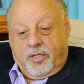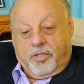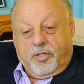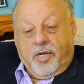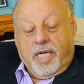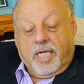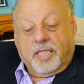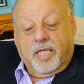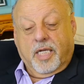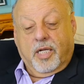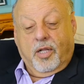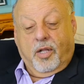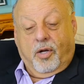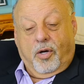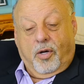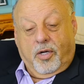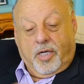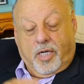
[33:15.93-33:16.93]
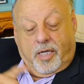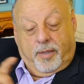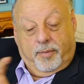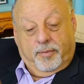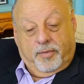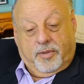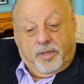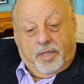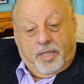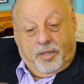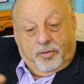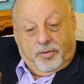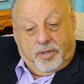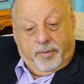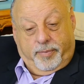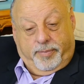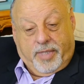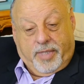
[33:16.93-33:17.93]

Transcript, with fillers: So actually, along comes Nielsen